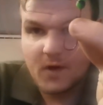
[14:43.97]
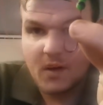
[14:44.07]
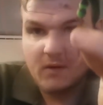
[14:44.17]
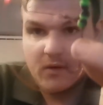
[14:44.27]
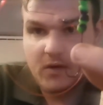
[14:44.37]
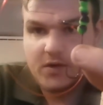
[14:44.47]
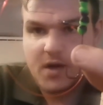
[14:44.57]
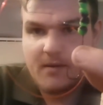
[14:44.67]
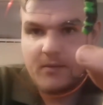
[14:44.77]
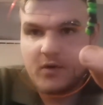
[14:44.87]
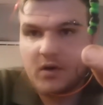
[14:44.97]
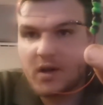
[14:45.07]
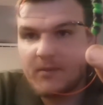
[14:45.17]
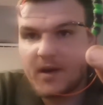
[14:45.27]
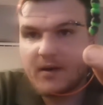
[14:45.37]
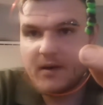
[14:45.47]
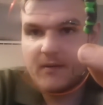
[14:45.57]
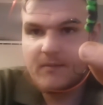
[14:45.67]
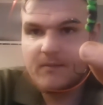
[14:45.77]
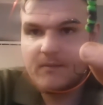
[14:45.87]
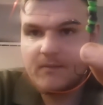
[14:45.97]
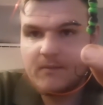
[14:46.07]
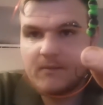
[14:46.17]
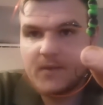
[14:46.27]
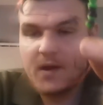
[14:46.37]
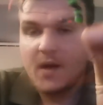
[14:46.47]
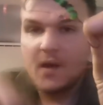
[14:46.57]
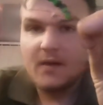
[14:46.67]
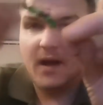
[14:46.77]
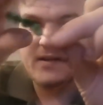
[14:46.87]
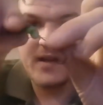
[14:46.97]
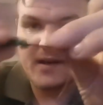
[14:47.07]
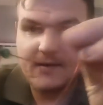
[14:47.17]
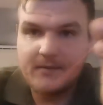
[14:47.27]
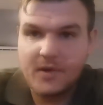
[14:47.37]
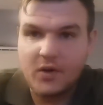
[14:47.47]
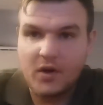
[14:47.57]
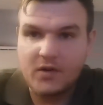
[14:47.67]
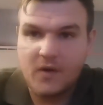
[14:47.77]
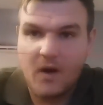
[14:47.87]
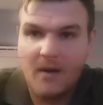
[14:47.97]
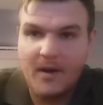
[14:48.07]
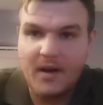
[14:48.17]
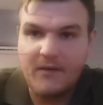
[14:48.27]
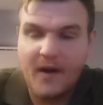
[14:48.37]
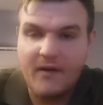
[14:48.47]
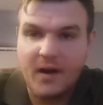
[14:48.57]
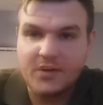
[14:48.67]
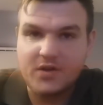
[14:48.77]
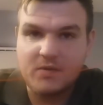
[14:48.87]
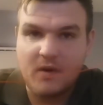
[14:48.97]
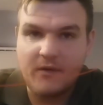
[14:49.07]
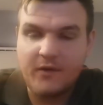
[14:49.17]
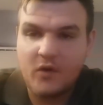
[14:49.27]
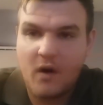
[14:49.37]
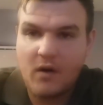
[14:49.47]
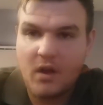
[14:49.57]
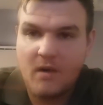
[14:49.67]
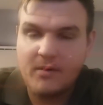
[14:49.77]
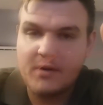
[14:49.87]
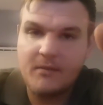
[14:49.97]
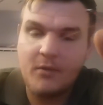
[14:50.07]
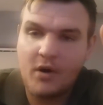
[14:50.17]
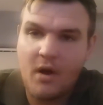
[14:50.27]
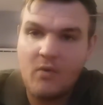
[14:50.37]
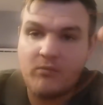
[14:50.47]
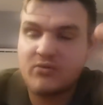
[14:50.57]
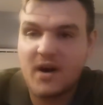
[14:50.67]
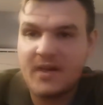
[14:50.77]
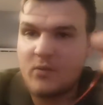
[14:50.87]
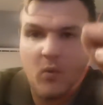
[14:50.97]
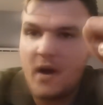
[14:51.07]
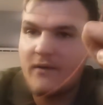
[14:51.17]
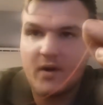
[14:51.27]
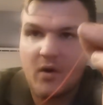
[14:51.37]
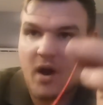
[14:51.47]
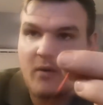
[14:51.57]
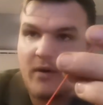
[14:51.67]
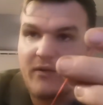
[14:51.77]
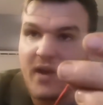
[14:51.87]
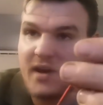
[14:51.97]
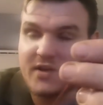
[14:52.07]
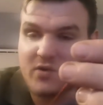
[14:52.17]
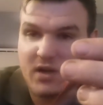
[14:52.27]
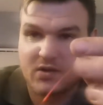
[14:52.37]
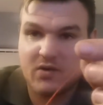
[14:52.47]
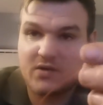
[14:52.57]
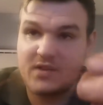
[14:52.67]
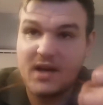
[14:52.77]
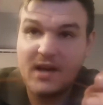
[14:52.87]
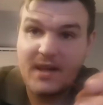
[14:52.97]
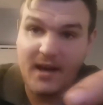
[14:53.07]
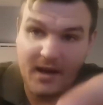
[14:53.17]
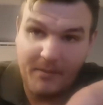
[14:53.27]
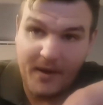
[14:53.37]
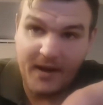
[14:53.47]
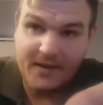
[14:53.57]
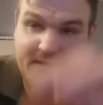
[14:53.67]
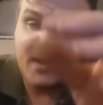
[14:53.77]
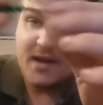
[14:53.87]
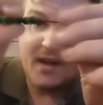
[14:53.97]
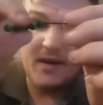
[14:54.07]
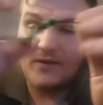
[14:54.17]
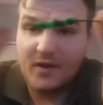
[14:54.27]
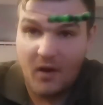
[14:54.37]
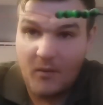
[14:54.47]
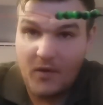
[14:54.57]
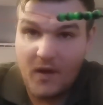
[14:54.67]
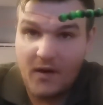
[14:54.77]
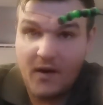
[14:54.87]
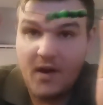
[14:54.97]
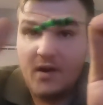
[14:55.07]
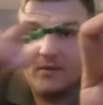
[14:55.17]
Yeah, look, look, I'll get my head in it. That is it. And you can tie up any variations you want. Fluorocarbon, mono, braid, whatever you like, with any size hooks, any beads, if you don't want none.